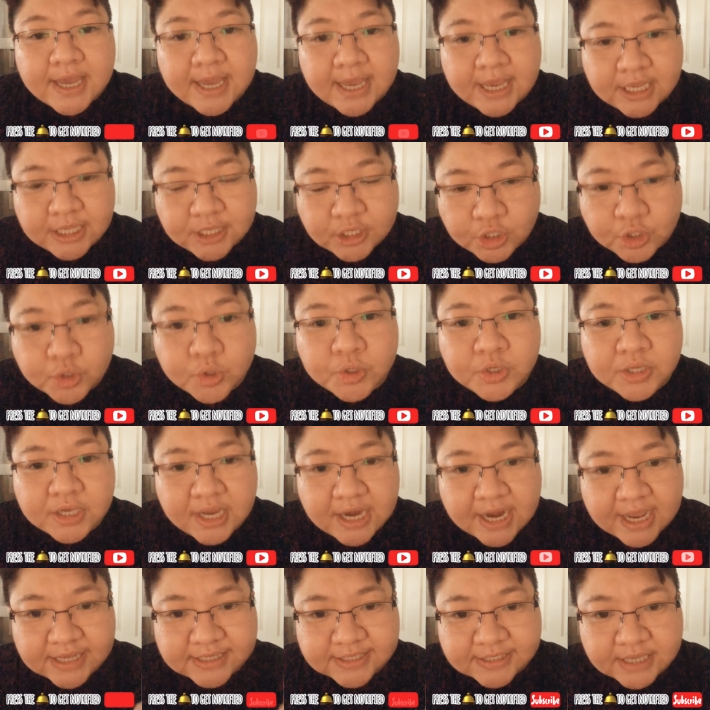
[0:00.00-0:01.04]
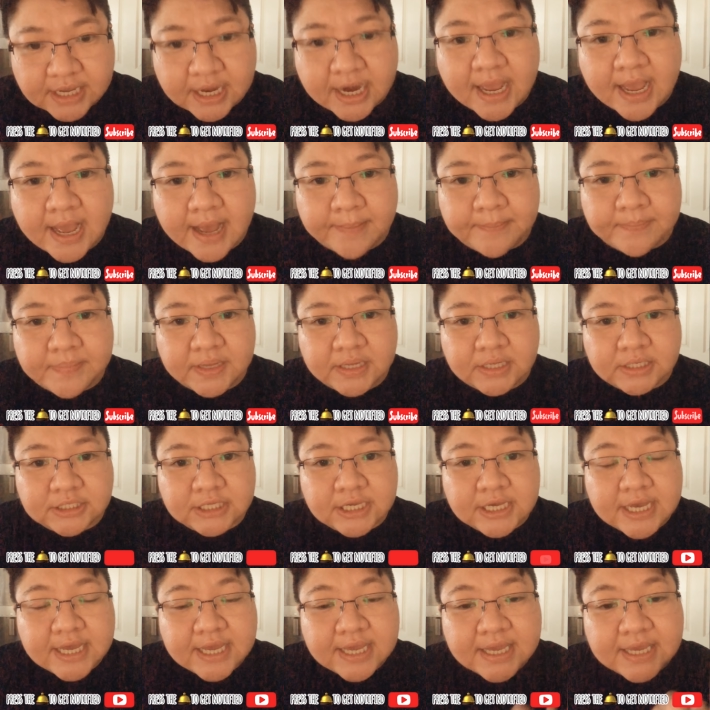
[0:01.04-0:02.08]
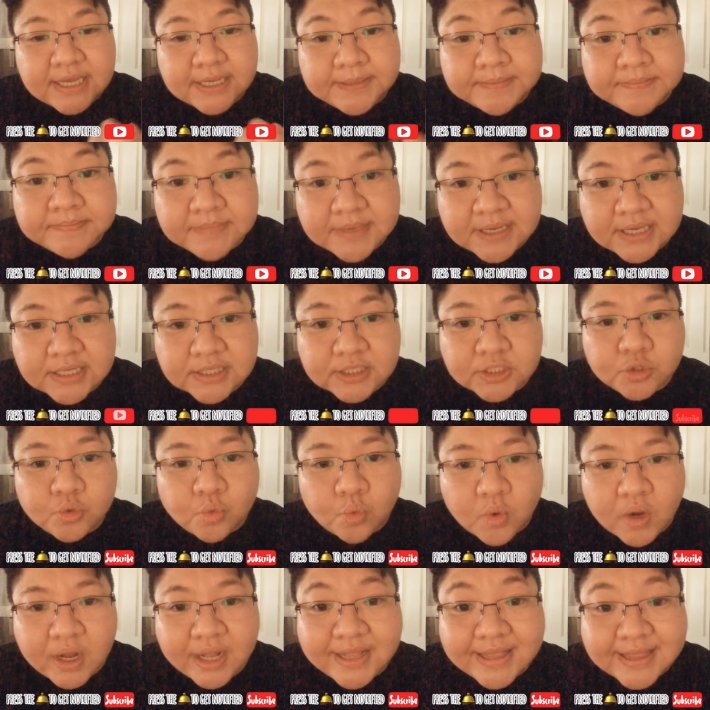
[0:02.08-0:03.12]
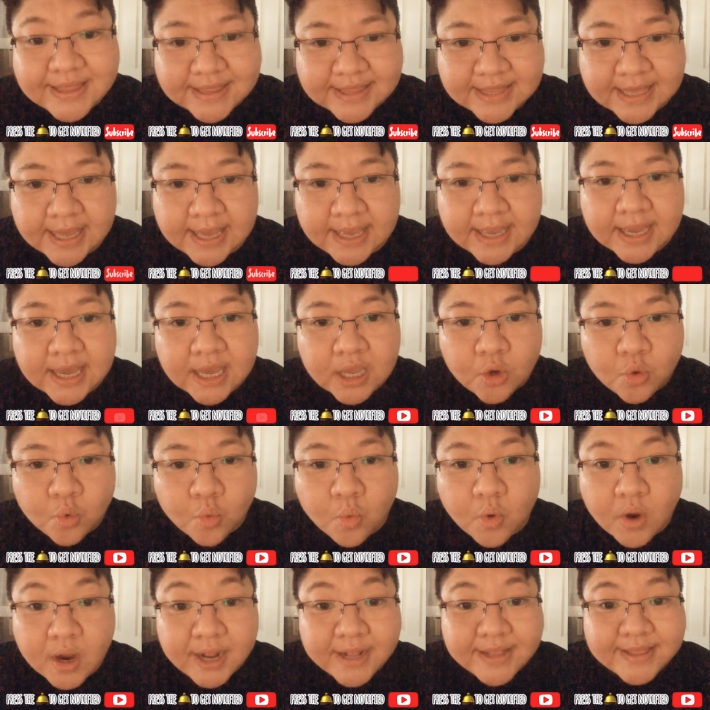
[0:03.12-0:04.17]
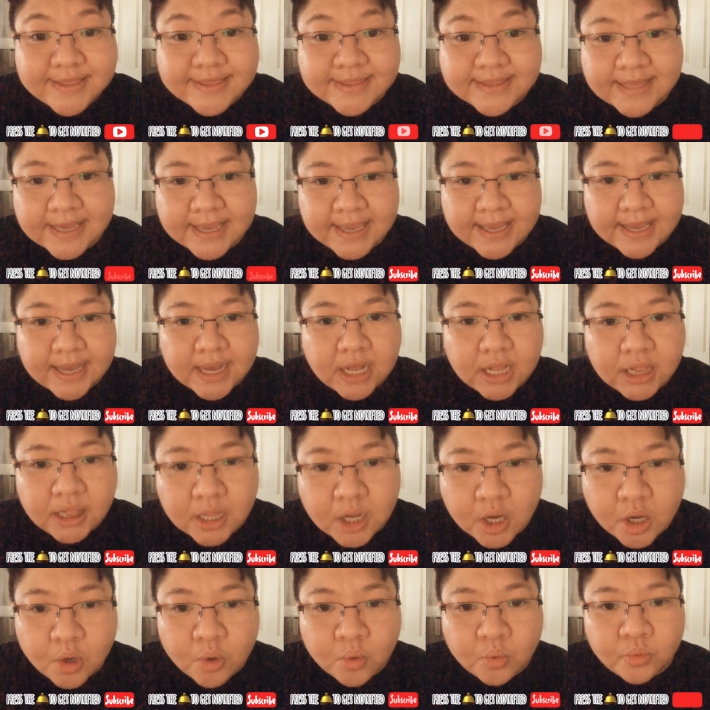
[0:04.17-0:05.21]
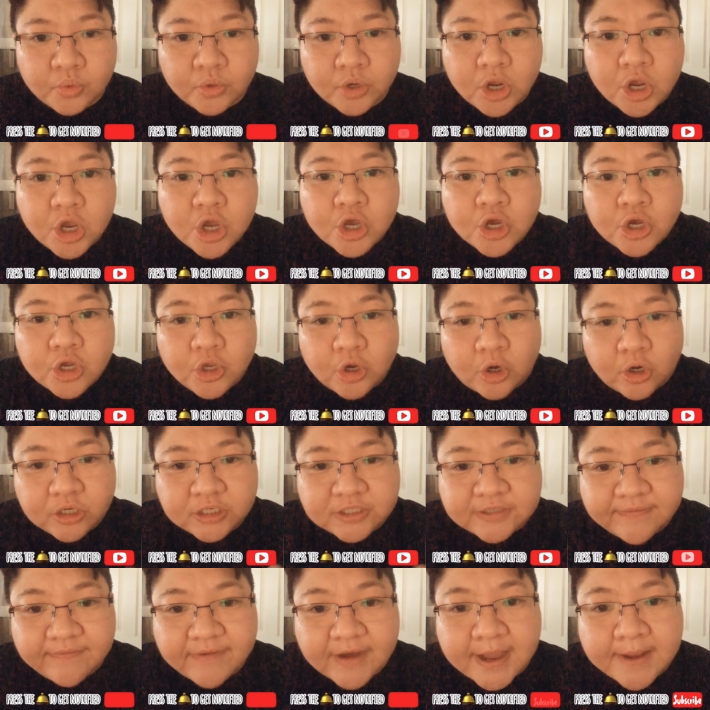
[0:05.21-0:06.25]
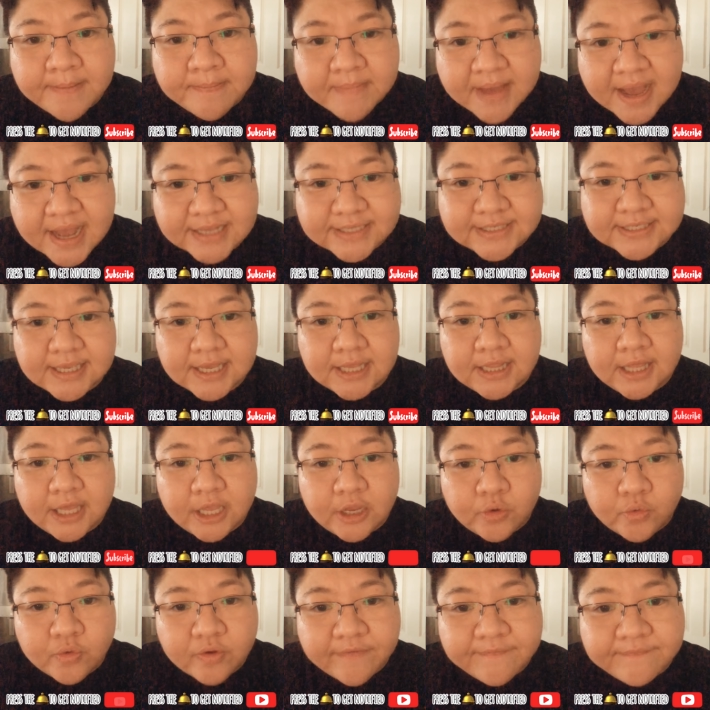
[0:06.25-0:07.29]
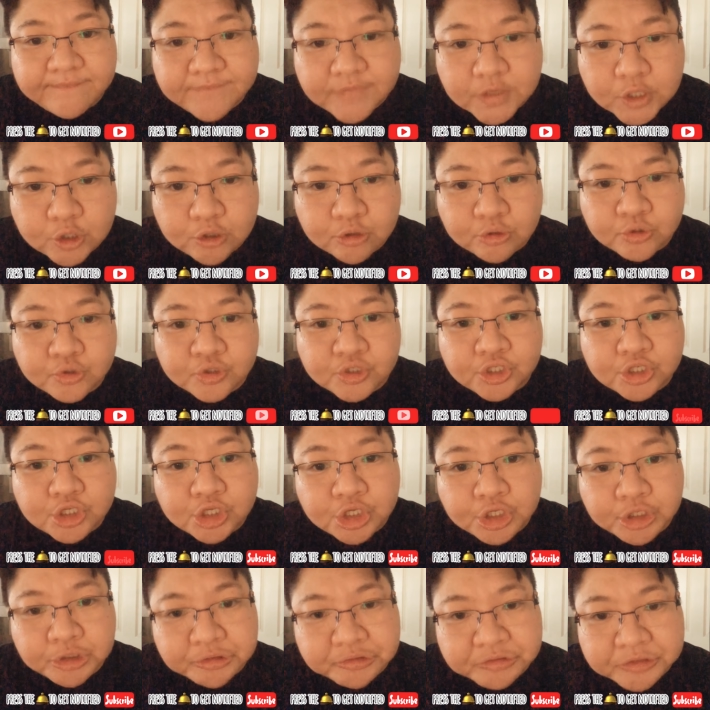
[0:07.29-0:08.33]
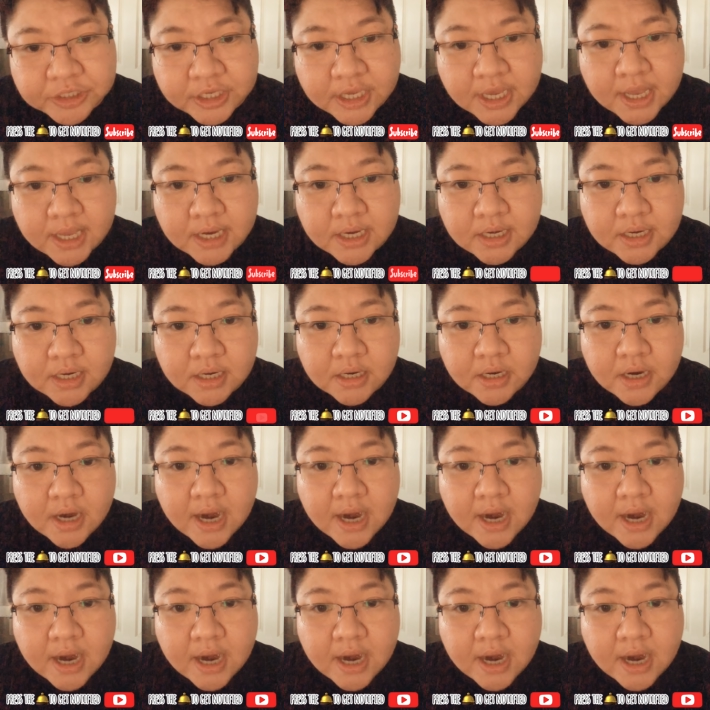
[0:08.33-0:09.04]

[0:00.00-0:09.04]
and union has not happened it means one thing and one thing alone your divine masculine refuse union